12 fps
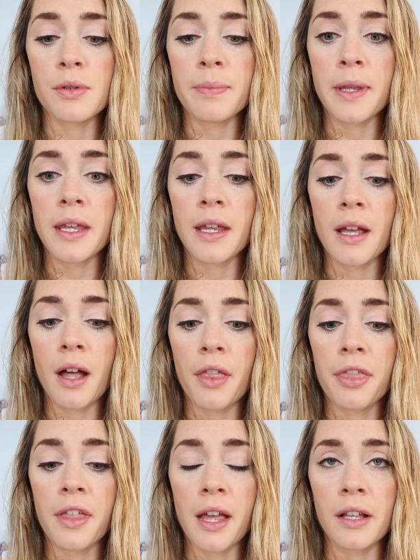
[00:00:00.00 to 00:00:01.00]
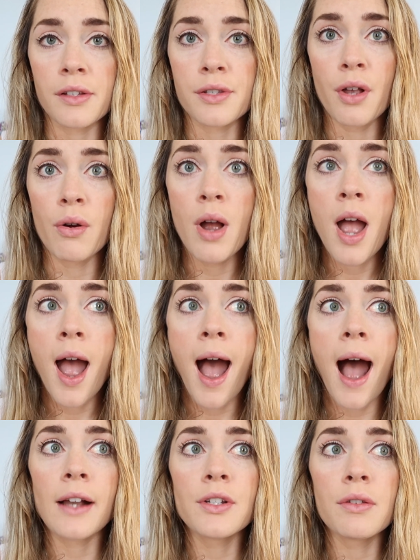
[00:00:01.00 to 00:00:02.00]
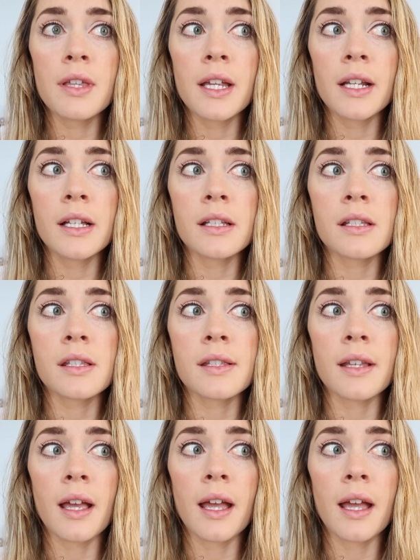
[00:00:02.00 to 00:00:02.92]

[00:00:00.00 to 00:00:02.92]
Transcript: to be a thing. So I do think it is